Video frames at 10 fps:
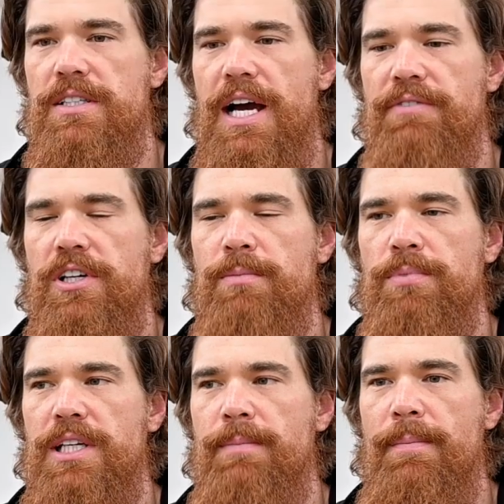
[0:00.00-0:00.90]
After
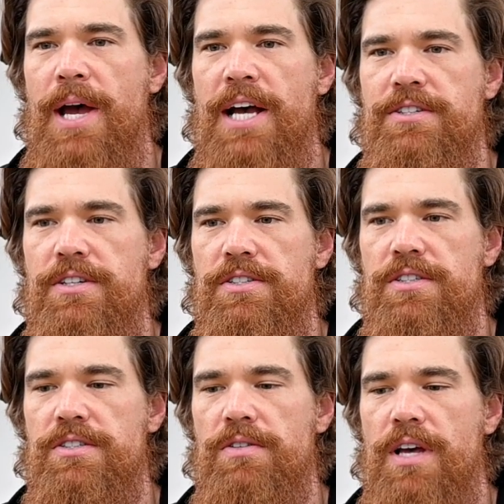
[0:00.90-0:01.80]
completing my master's
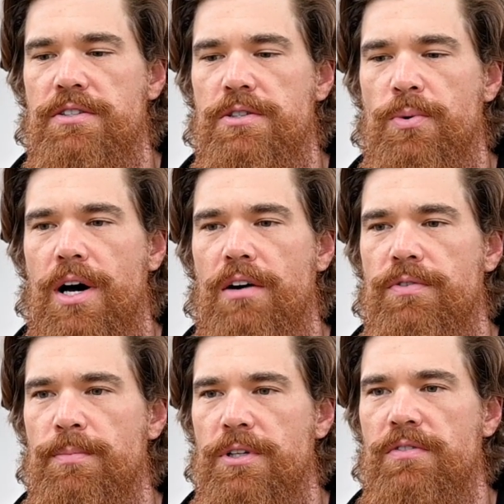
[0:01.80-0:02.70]
in 2012
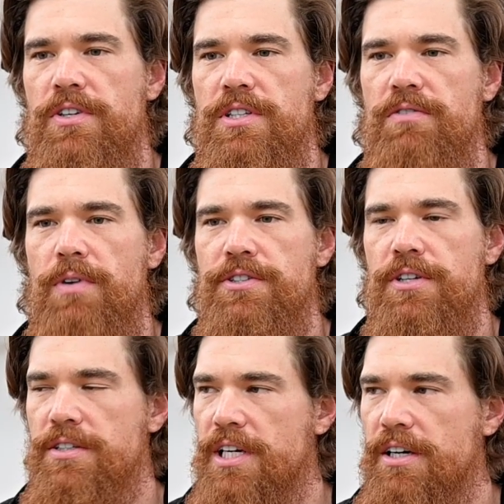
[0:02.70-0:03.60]
from the University of Western
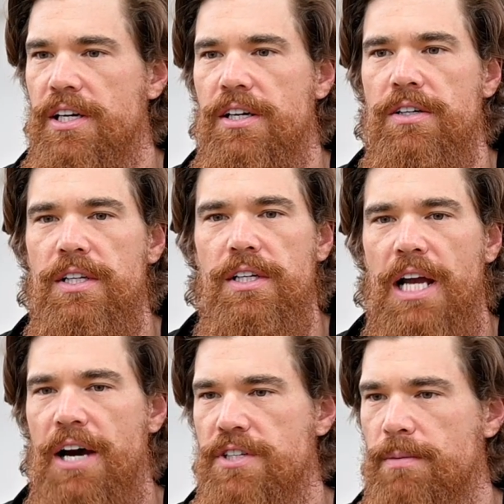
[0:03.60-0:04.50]
Ontario,
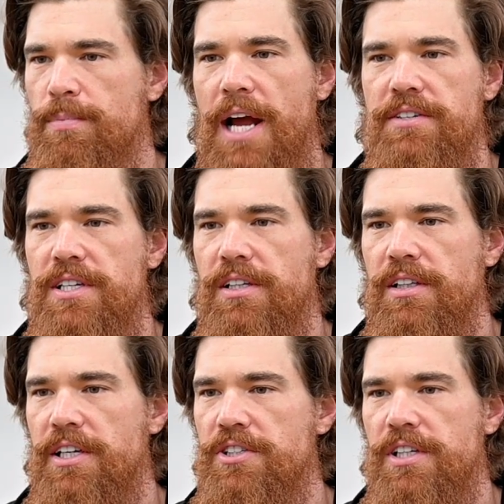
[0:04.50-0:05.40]
I was a practicing
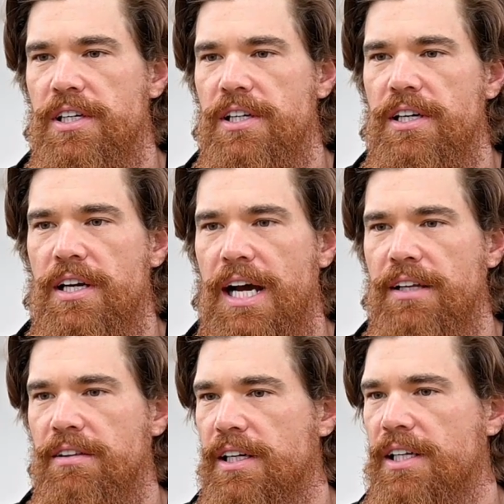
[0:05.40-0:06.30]
clinician in an
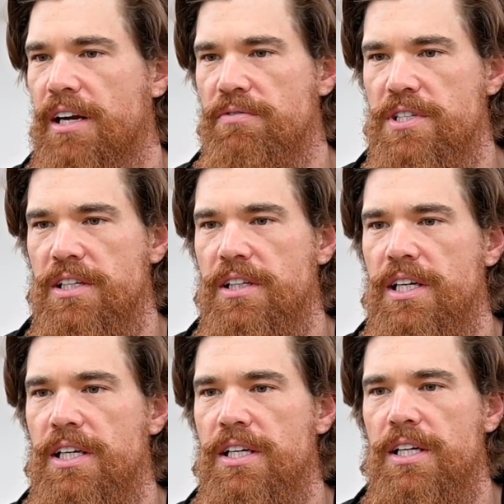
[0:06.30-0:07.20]
athletic care
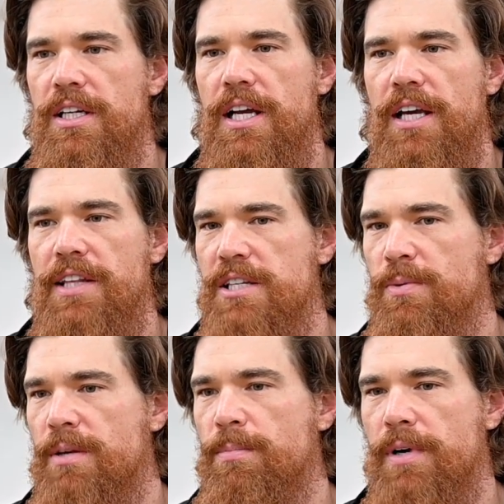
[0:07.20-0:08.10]
facility, and that's
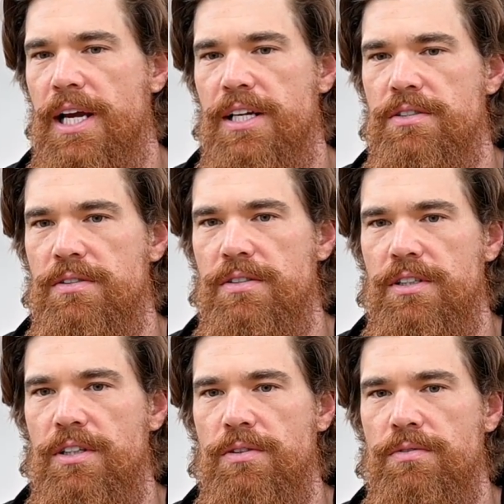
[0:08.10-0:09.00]
where the brand,
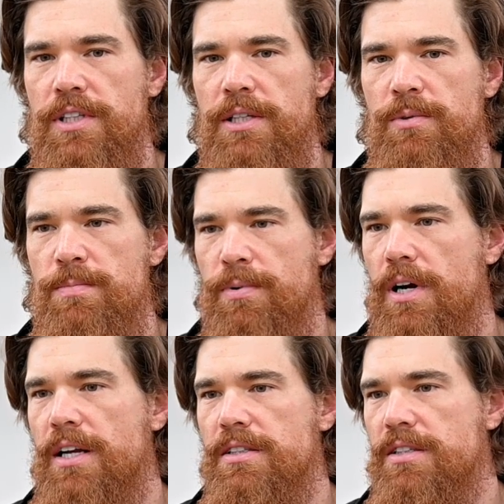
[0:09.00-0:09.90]
really was
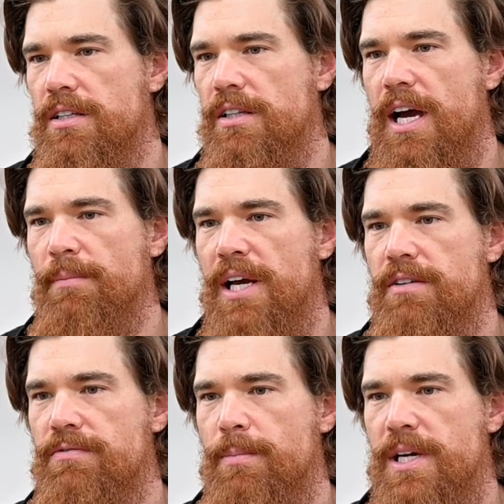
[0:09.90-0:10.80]
brought to the
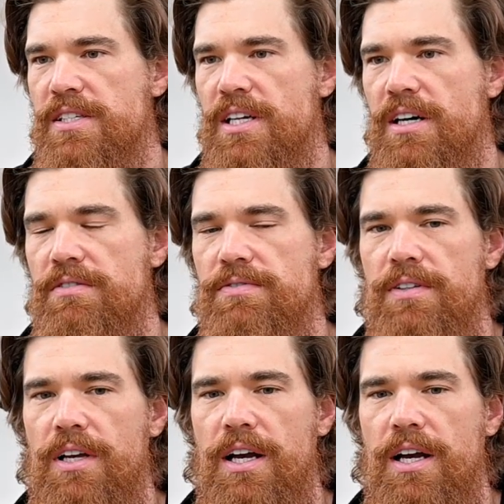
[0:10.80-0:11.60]
limelight for myself.